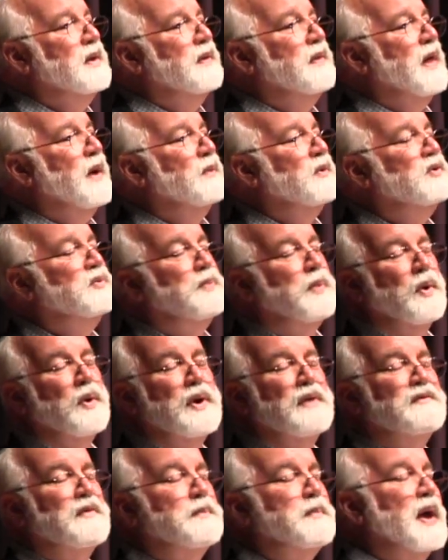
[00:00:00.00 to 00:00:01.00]
that was
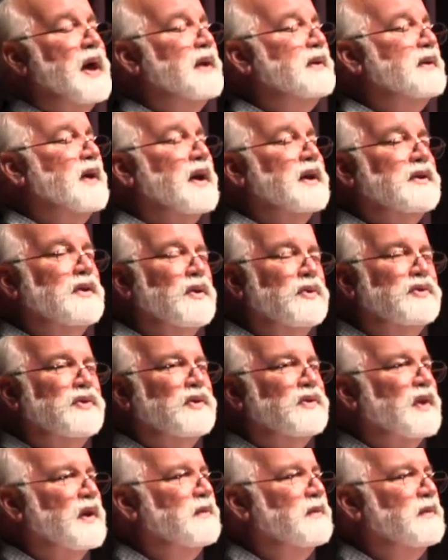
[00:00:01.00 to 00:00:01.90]
born of a bad diagnosis.